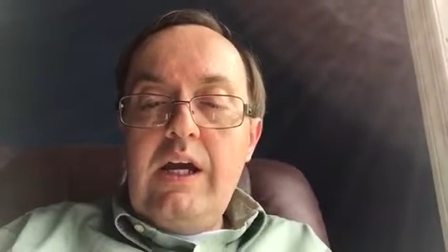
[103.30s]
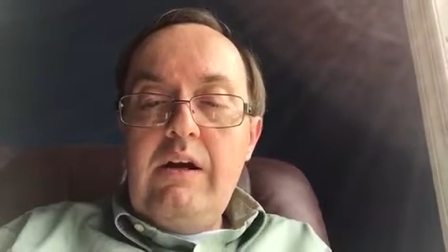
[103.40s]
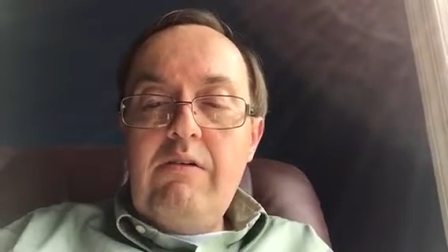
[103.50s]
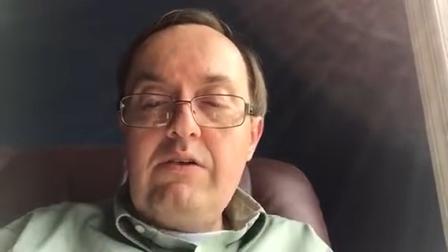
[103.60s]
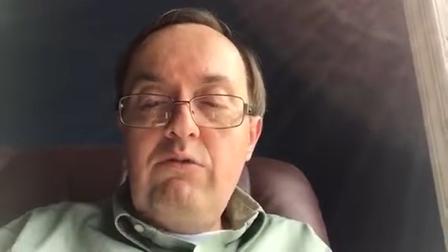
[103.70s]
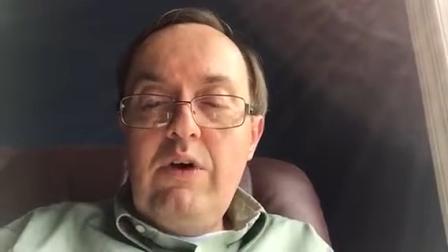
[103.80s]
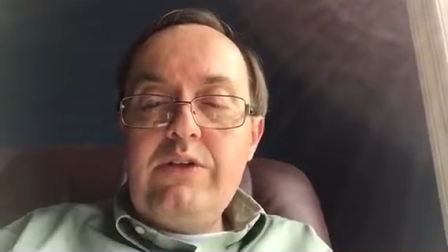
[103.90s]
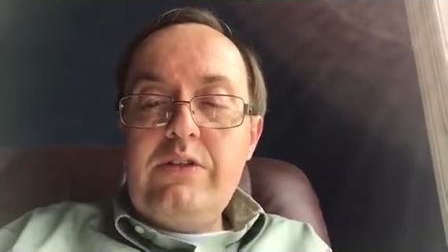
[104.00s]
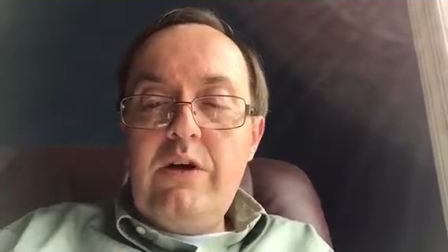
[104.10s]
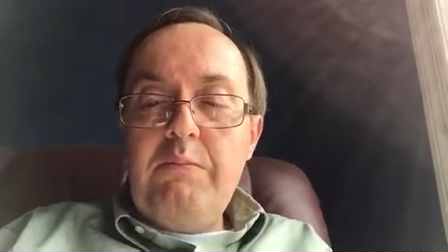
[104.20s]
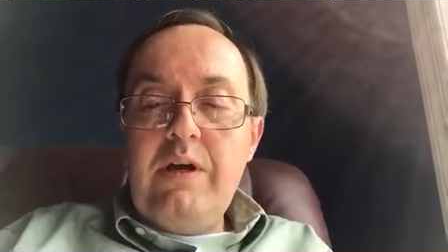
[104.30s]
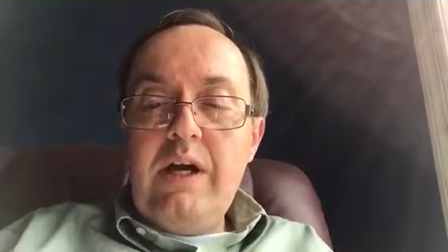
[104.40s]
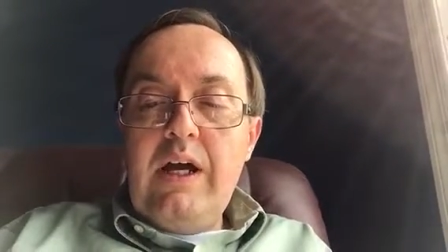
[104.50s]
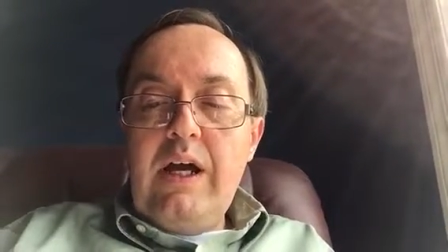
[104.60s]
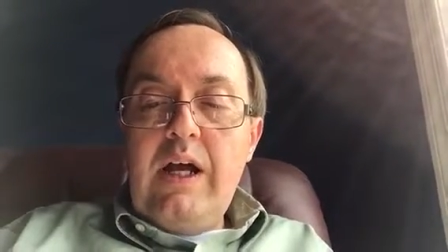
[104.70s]
Here is wisdom.
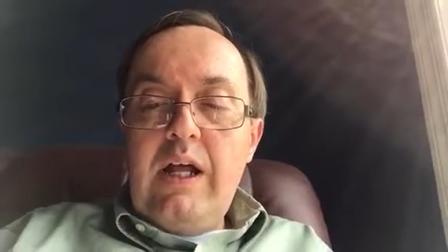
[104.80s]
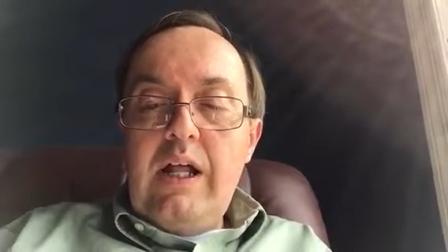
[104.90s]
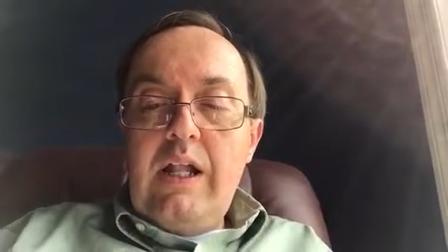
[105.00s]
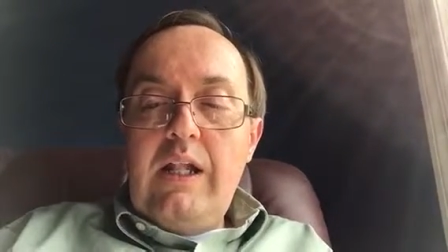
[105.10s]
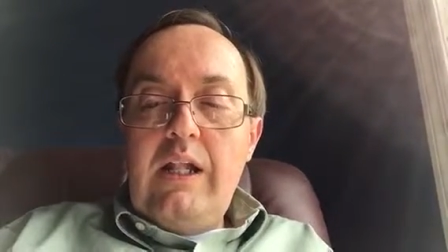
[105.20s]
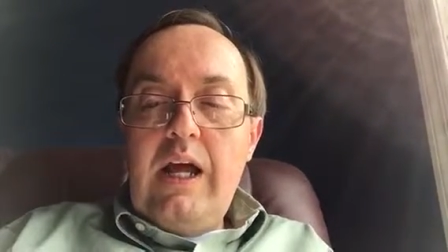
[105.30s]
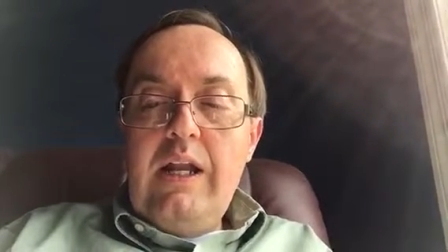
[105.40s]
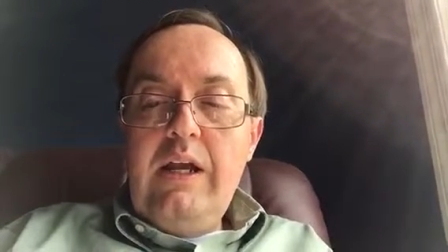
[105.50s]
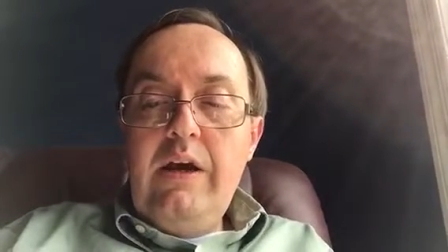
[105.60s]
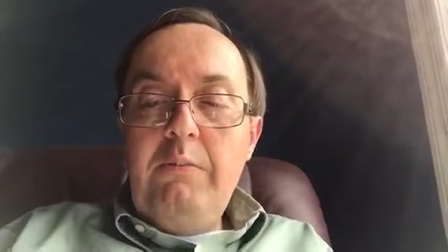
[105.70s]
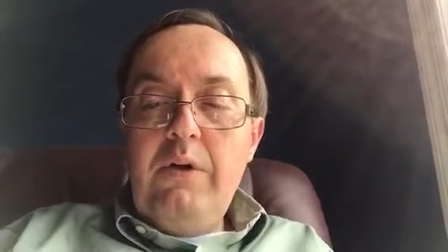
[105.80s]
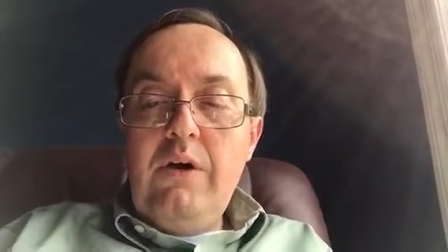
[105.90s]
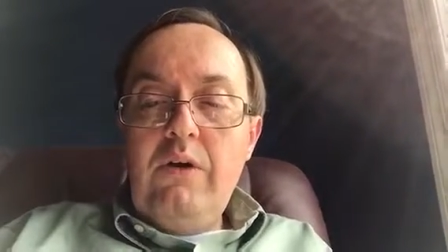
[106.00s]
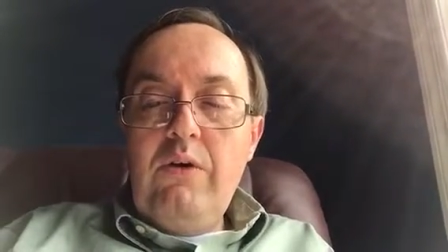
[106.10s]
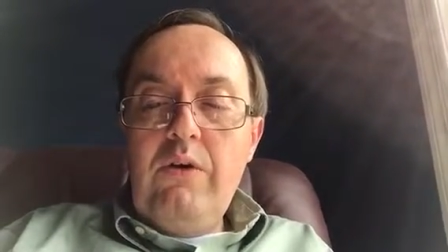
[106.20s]
Let him
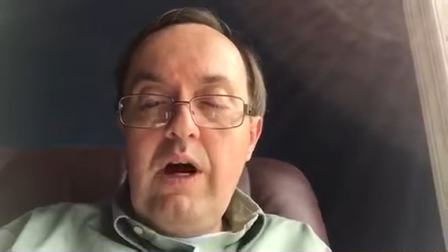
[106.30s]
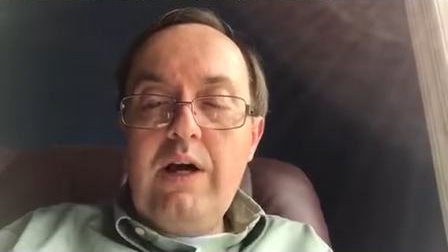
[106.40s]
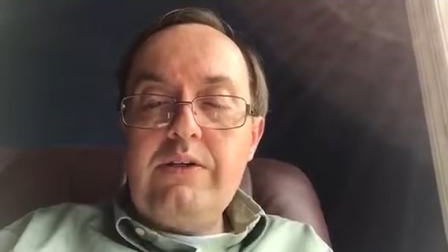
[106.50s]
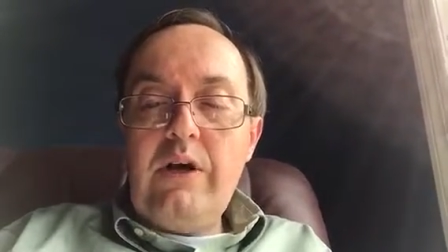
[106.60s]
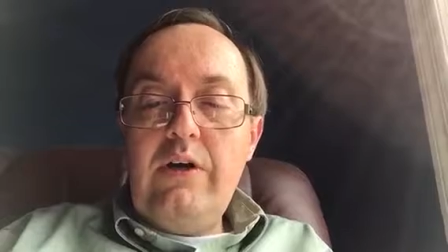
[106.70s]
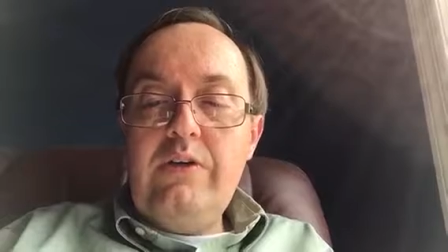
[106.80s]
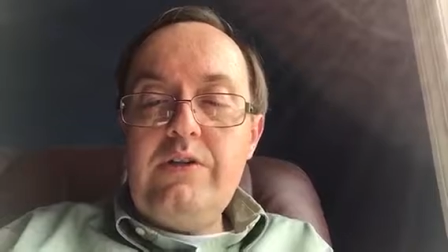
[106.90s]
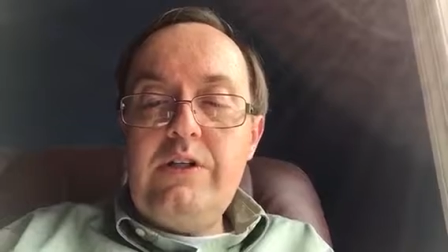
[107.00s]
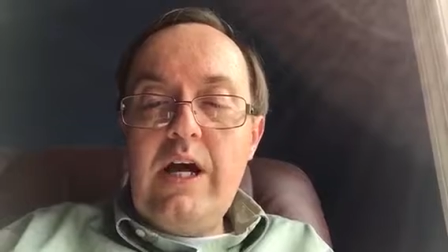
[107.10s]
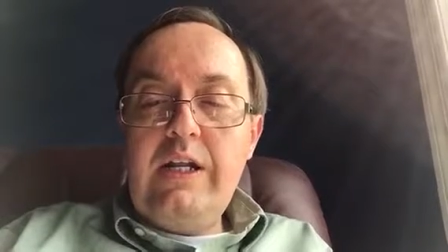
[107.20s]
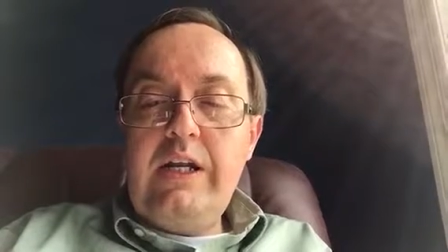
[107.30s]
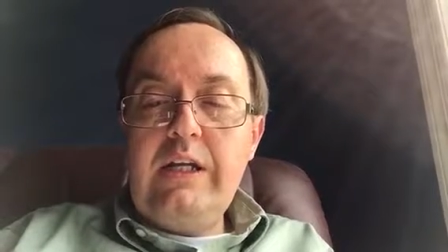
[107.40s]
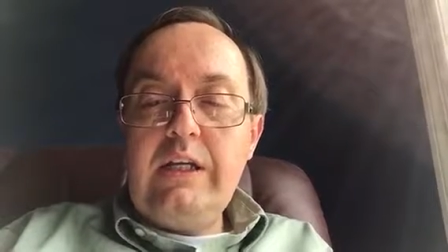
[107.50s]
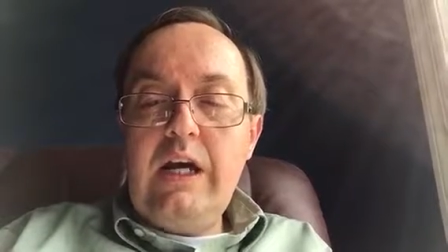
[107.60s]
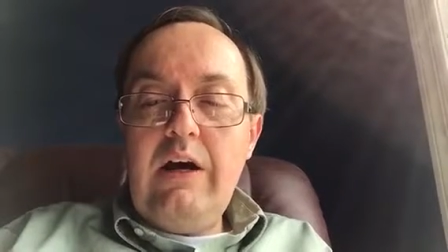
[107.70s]
who has
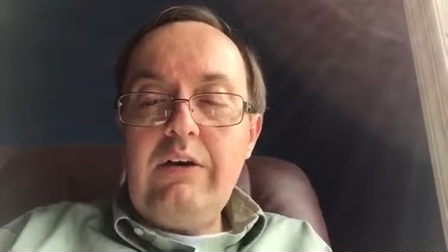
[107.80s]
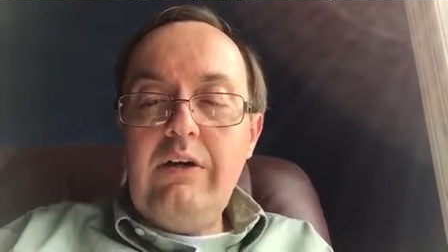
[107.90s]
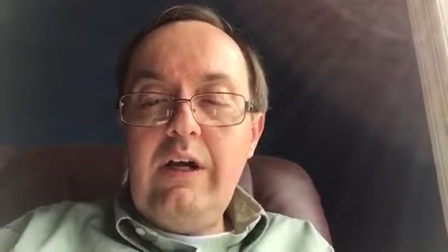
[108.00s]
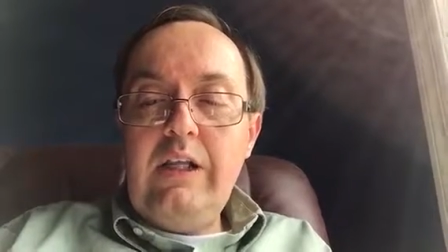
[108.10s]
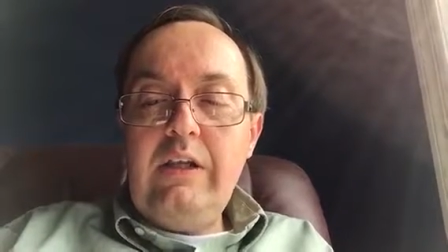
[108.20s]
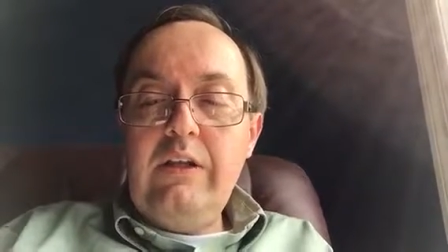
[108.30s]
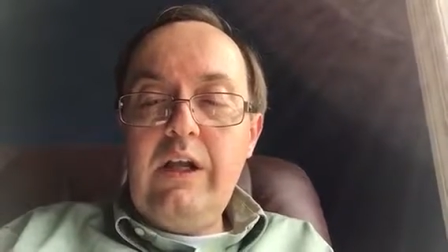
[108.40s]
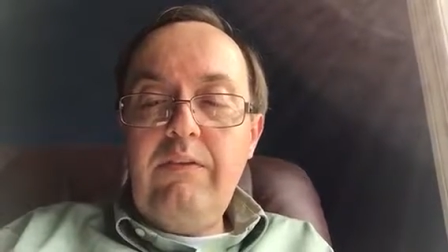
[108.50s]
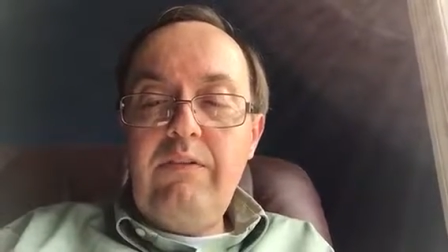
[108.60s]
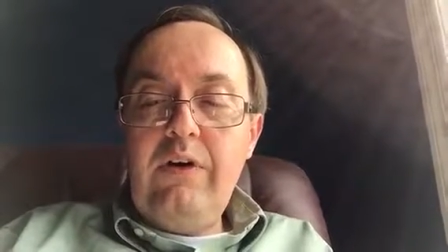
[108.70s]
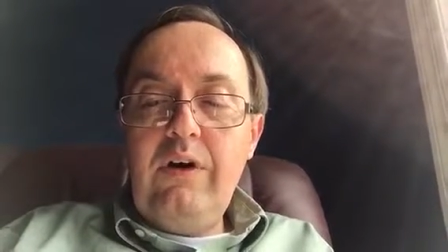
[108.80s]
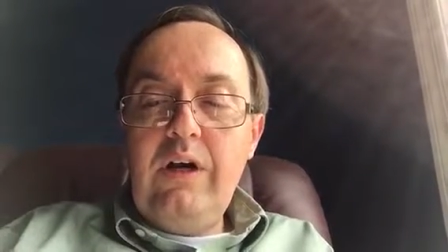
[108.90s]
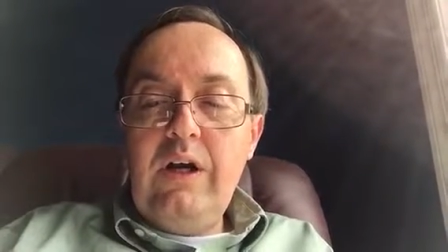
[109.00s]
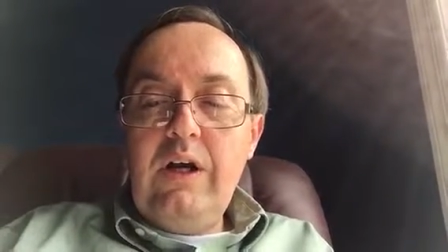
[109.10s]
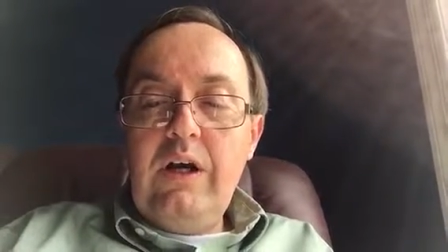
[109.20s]
understanding calculate the number
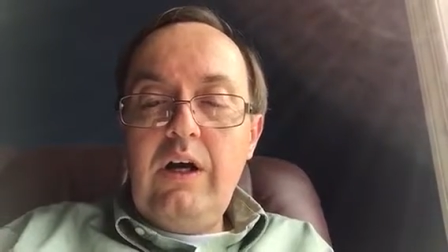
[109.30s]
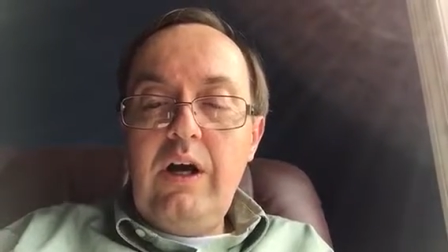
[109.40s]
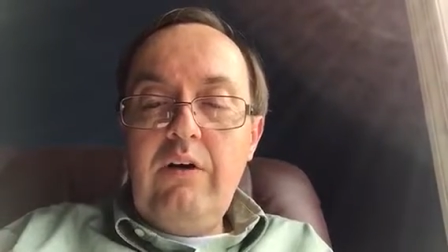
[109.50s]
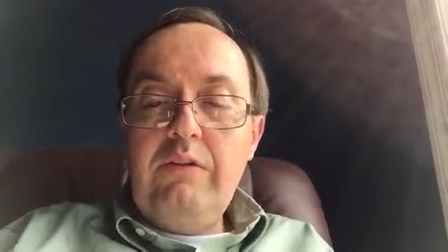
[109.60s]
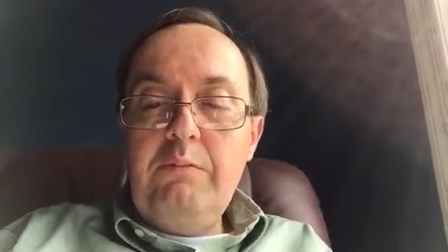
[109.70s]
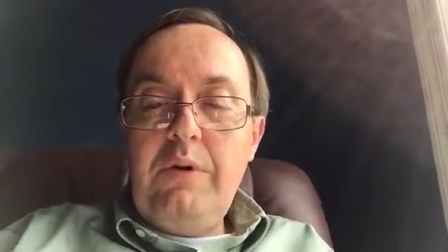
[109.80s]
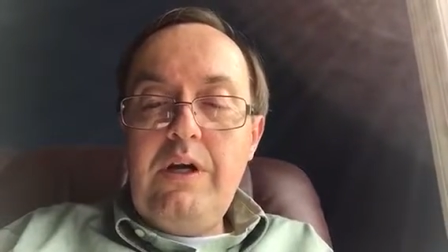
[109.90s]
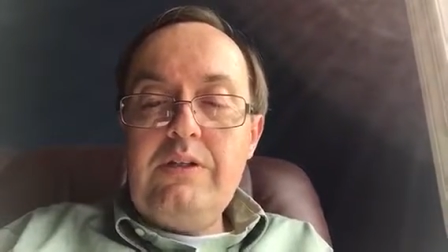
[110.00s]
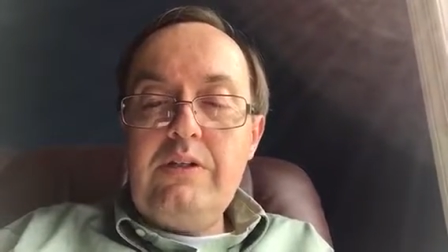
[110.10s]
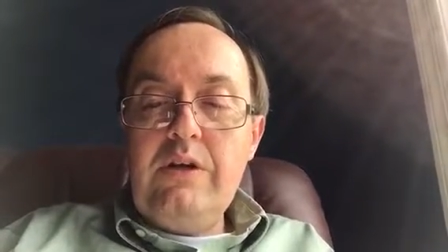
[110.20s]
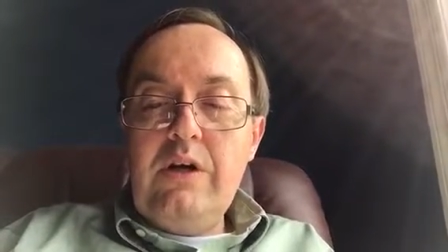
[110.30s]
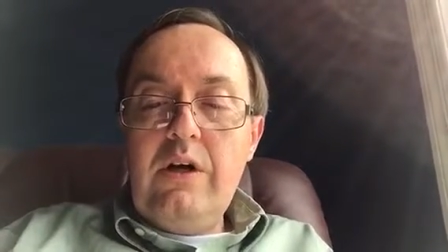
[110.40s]
of the beast,